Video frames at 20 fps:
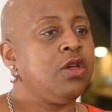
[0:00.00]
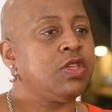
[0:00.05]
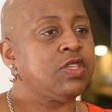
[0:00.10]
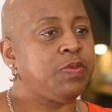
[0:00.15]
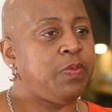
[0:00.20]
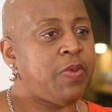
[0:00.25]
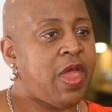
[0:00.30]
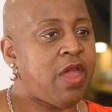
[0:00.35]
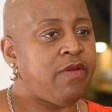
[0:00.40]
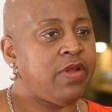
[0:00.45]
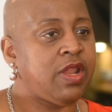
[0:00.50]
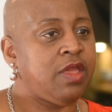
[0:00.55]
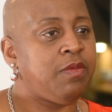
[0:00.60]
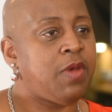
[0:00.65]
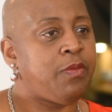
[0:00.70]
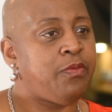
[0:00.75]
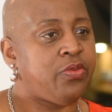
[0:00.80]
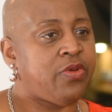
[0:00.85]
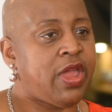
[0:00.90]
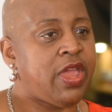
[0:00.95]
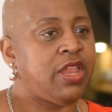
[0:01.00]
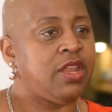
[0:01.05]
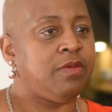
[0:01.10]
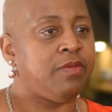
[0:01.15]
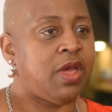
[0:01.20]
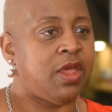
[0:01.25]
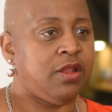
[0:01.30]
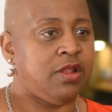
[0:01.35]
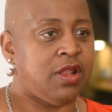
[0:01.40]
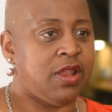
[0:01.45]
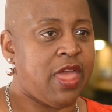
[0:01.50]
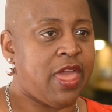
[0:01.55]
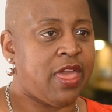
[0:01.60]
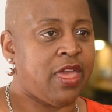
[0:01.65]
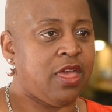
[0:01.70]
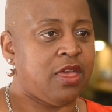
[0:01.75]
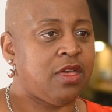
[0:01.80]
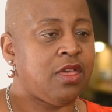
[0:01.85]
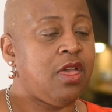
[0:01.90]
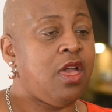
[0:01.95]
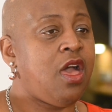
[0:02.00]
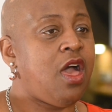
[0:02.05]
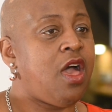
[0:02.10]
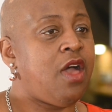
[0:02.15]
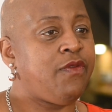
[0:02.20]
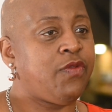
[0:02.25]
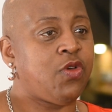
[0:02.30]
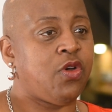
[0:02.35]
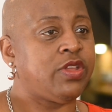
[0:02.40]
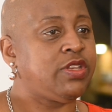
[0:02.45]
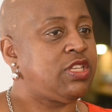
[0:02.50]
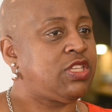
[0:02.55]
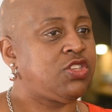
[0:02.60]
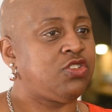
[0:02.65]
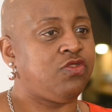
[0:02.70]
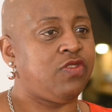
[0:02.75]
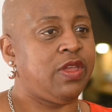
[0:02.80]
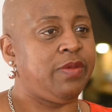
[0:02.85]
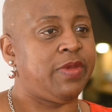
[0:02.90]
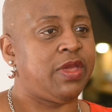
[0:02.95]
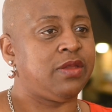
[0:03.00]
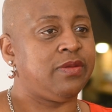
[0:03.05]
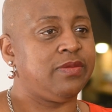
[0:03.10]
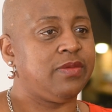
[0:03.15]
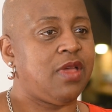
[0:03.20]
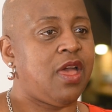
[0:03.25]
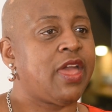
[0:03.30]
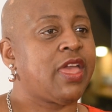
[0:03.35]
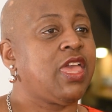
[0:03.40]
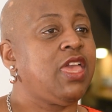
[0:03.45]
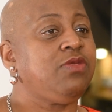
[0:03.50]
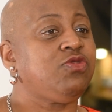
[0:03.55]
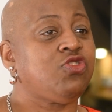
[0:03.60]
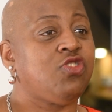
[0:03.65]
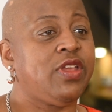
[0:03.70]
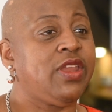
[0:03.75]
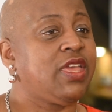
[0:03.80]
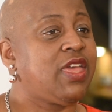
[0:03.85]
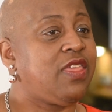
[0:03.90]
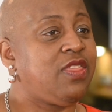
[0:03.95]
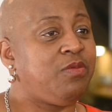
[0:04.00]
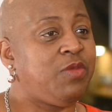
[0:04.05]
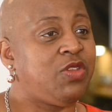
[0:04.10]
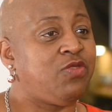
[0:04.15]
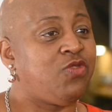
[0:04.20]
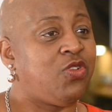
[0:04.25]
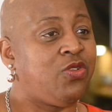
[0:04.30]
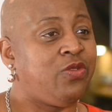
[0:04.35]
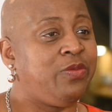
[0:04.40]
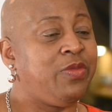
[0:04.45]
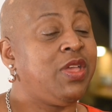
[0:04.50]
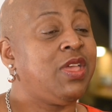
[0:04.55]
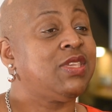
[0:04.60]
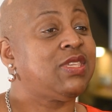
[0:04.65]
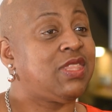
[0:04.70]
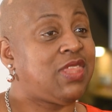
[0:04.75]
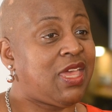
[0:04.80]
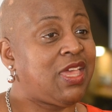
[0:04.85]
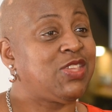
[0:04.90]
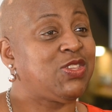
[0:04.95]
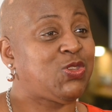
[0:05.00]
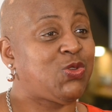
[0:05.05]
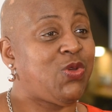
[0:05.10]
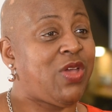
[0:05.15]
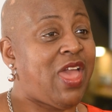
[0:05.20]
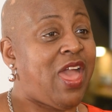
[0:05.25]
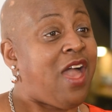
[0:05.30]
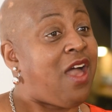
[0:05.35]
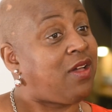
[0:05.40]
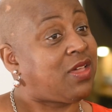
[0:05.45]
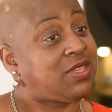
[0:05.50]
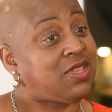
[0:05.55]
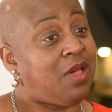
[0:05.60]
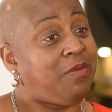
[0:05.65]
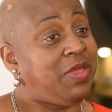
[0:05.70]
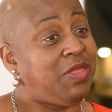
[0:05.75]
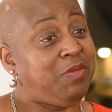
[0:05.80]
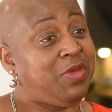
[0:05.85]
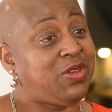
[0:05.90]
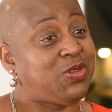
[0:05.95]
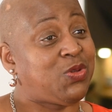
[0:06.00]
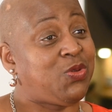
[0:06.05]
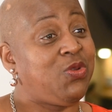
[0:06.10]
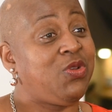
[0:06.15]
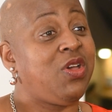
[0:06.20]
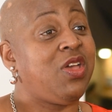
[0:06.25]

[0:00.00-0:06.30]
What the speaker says: because apparently my brain and my leg have got a disagreement. I keep trying to get them in a room so they can sort it out, because I'm in the middle.